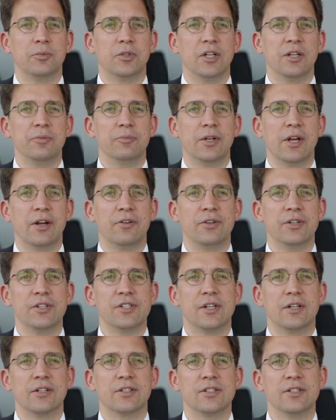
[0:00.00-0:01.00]
preliminary
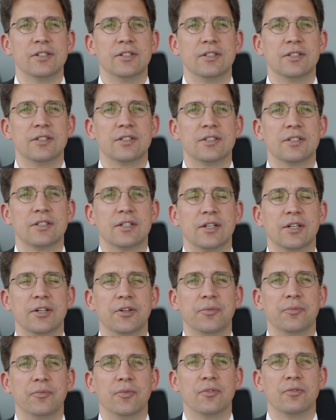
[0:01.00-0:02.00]
injunctions,
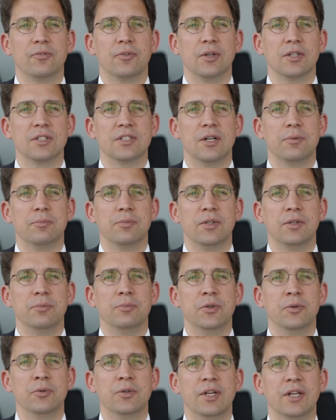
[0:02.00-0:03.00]
for example
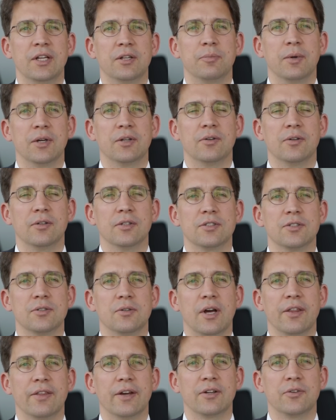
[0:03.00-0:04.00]
Munich, but also
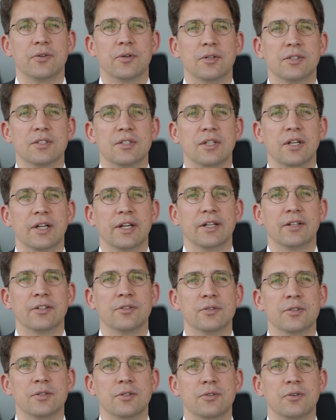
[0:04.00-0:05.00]
other courts like
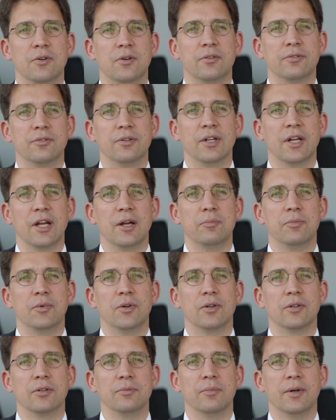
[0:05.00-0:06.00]
Düsseldorf and
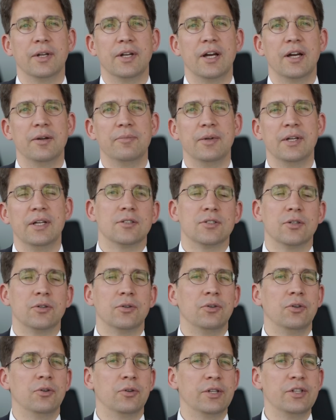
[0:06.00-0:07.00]
Hamburg and Mannheim. So
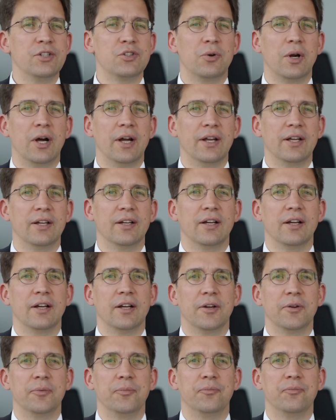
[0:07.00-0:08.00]
you can
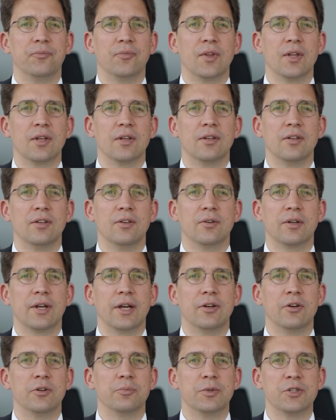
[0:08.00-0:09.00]
try. You
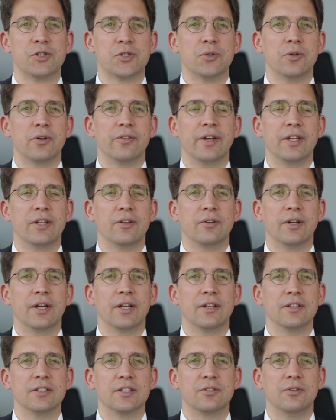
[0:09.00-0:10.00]
cannot be sure that you
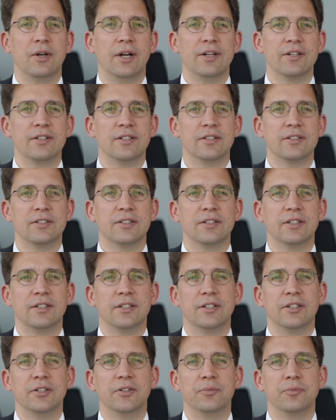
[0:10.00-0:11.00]
get this granted,
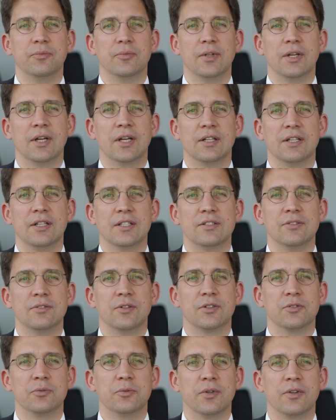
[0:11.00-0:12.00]
at least
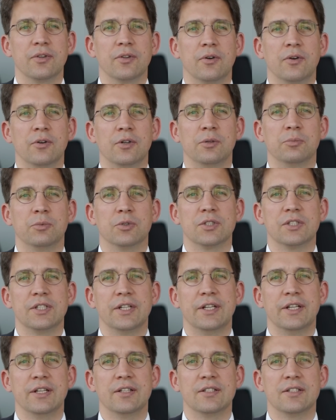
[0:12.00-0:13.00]
not with oral
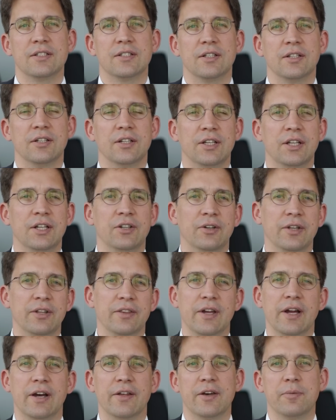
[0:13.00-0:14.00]
proceedings, hearing
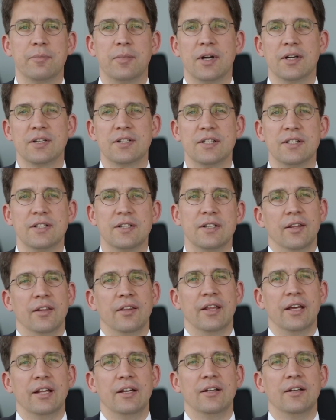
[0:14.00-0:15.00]
the other party.
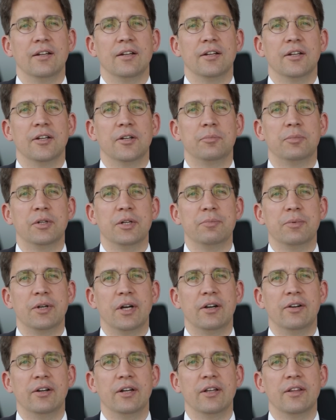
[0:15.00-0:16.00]
Then
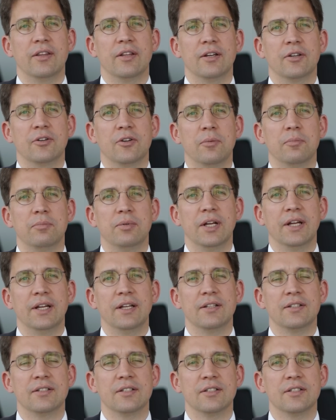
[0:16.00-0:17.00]
preparing the
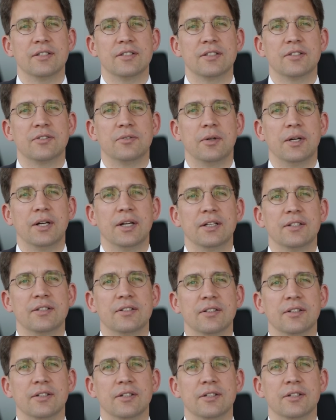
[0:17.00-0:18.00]
complaint is quite
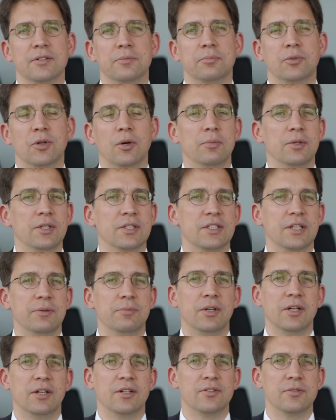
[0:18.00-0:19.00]
probably
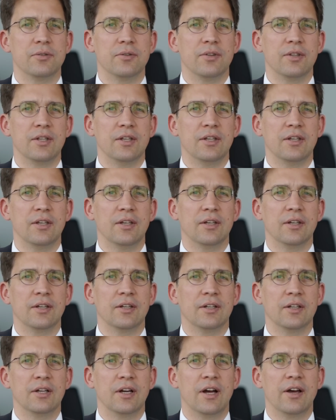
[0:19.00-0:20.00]
similar to the
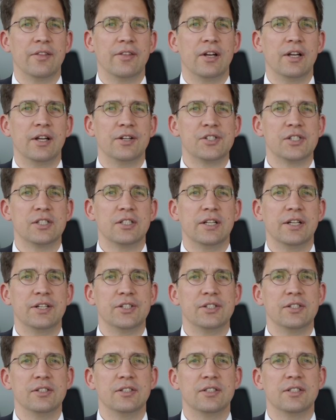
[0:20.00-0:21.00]
other
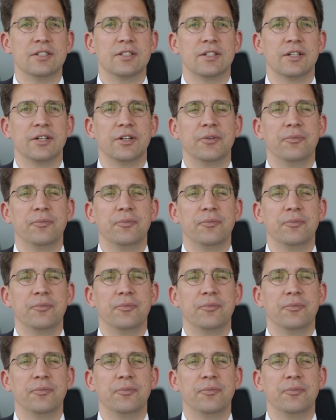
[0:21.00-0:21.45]
legislations.